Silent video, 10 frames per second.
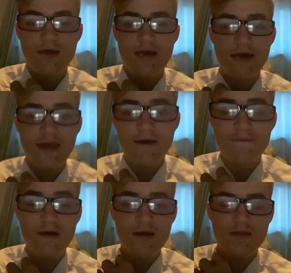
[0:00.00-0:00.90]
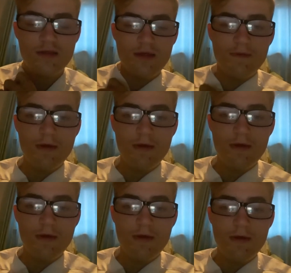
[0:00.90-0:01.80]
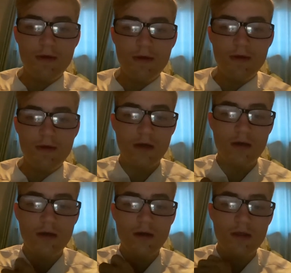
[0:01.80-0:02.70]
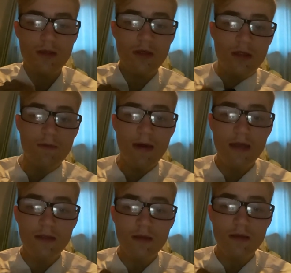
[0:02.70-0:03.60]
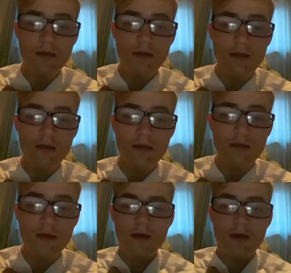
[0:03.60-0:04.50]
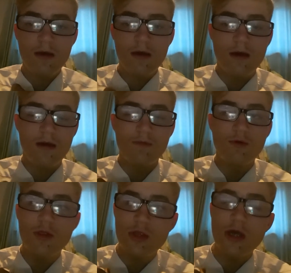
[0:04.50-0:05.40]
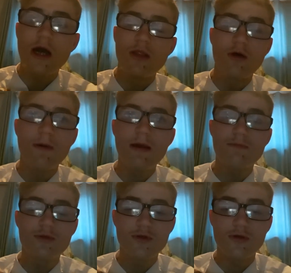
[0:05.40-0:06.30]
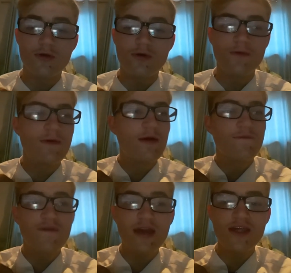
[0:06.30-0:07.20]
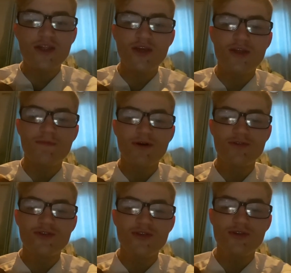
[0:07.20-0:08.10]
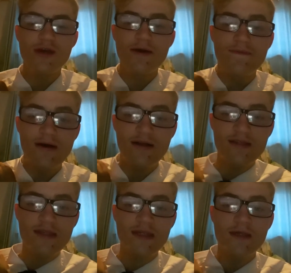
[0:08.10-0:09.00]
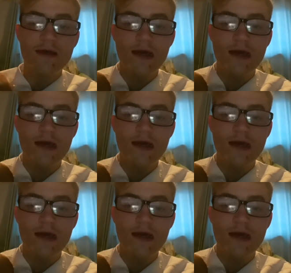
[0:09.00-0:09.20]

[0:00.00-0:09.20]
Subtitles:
Hey, I thought welcome to Chase Rennie's new channel. Welcome to Face Suitable 2, I thought.